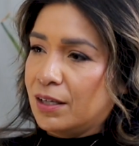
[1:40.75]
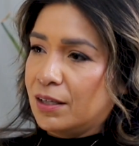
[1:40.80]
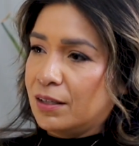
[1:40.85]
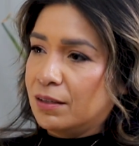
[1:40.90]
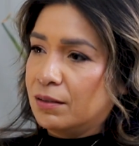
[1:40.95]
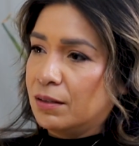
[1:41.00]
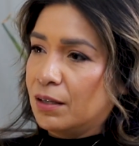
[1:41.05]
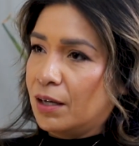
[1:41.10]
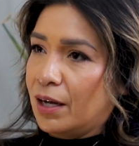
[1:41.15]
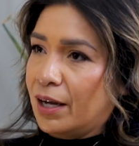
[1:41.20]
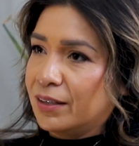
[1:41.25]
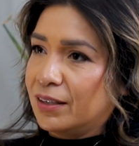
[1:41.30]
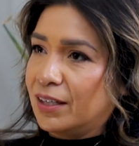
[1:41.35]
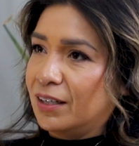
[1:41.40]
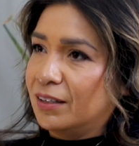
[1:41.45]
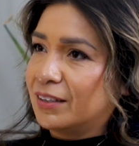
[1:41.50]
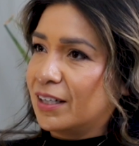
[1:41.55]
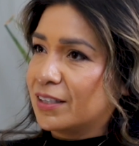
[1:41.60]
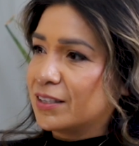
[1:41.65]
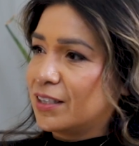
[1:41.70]
And I
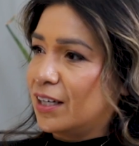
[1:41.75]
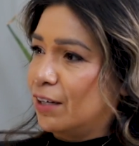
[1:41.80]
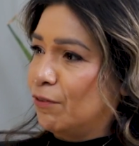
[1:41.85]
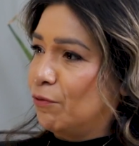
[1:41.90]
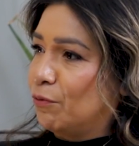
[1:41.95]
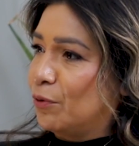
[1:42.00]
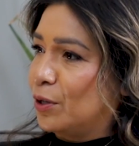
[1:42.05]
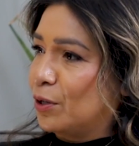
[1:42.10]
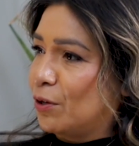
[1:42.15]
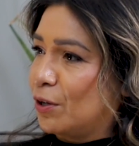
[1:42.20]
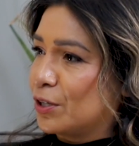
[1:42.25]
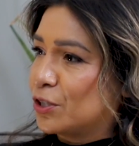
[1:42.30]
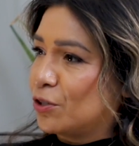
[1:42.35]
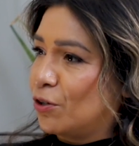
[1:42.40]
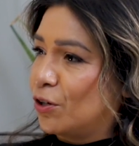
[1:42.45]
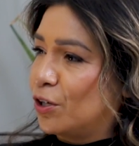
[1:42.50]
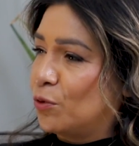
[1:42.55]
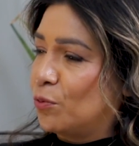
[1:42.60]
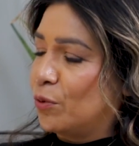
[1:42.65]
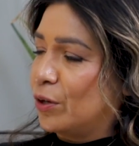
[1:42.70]
think that's kind of where it all
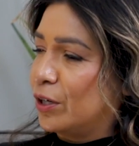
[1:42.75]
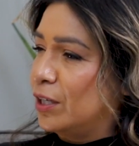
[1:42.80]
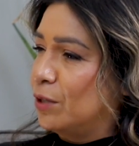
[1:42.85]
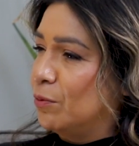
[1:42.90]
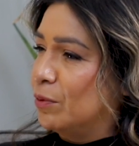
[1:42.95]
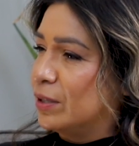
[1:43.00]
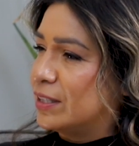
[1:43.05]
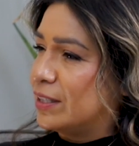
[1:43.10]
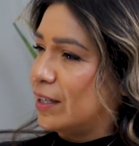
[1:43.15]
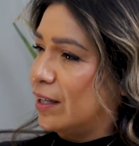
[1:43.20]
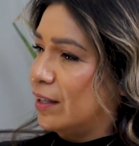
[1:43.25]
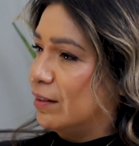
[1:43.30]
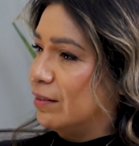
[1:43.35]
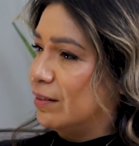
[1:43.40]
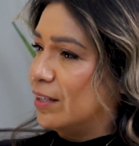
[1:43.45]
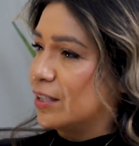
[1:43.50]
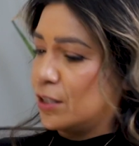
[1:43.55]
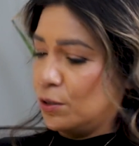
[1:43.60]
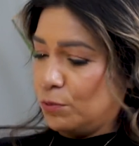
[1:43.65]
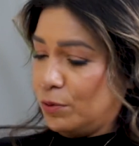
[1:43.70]
started, where he would say,
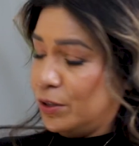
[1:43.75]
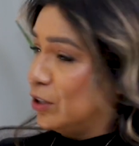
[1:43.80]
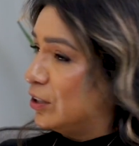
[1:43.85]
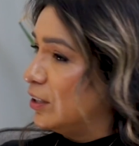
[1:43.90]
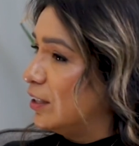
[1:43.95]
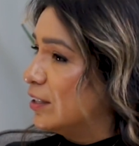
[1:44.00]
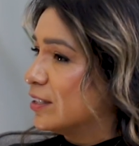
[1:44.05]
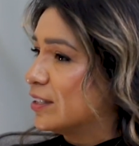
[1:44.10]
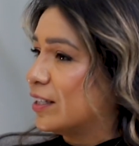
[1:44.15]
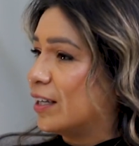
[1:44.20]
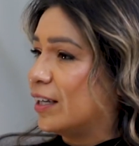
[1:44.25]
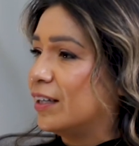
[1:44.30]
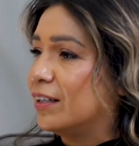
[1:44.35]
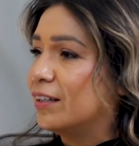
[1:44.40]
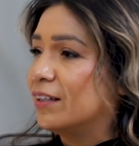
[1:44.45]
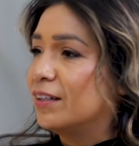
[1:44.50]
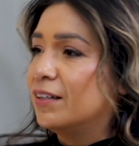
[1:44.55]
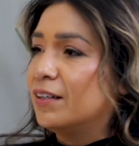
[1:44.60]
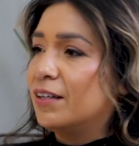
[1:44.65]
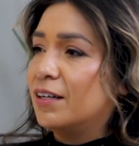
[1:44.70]
this is what you need to
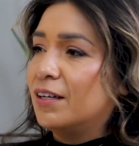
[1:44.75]
say.